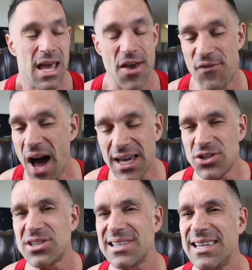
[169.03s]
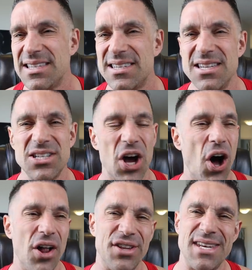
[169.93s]
If I just listen to
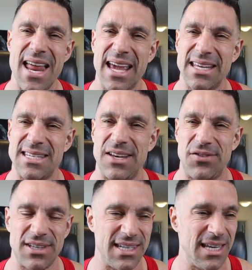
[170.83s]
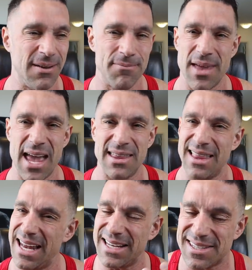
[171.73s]
all the negativity and
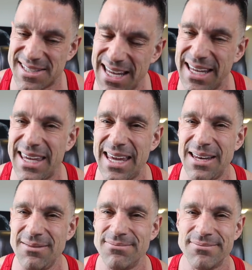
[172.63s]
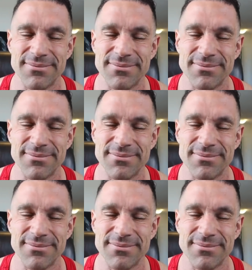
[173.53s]
let it sink in,